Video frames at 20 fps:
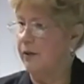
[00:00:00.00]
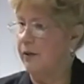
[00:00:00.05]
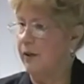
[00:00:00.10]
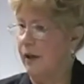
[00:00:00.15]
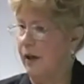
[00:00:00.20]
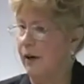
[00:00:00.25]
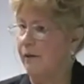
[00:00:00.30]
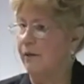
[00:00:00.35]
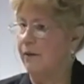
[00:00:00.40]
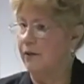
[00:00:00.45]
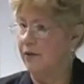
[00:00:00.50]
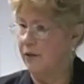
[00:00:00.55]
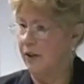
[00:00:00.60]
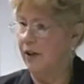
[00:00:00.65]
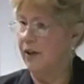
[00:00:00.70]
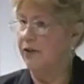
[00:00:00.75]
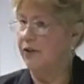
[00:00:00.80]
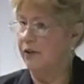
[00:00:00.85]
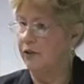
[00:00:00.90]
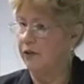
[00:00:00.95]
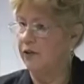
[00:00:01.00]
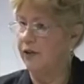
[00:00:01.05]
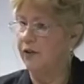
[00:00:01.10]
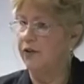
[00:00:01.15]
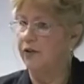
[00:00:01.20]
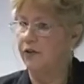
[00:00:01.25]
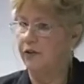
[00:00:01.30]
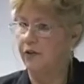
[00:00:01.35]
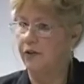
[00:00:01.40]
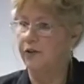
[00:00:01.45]
conversations
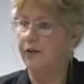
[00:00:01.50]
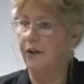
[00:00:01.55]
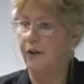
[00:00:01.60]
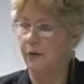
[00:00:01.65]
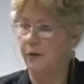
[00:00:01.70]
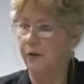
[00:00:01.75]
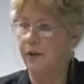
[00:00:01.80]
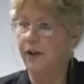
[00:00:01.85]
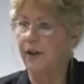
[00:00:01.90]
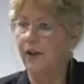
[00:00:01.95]
such as the zone of